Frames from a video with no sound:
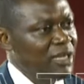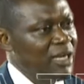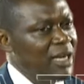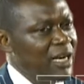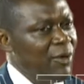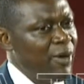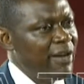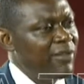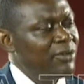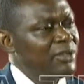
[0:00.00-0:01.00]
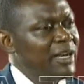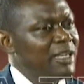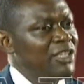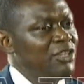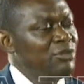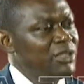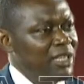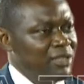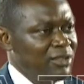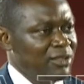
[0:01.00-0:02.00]
Can we have another new
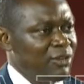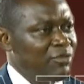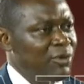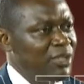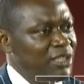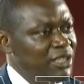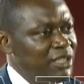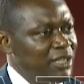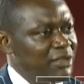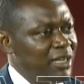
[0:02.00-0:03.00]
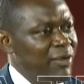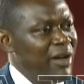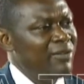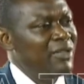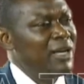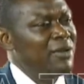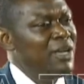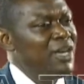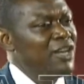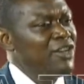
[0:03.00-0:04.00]
test of politicians? Can we have another
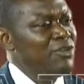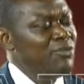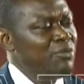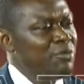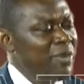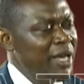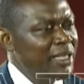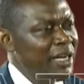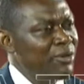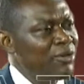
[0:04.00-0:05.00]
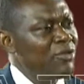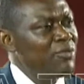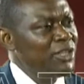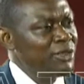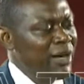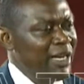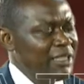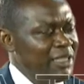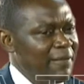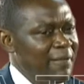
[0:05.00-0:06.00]
new men that will come with new idea?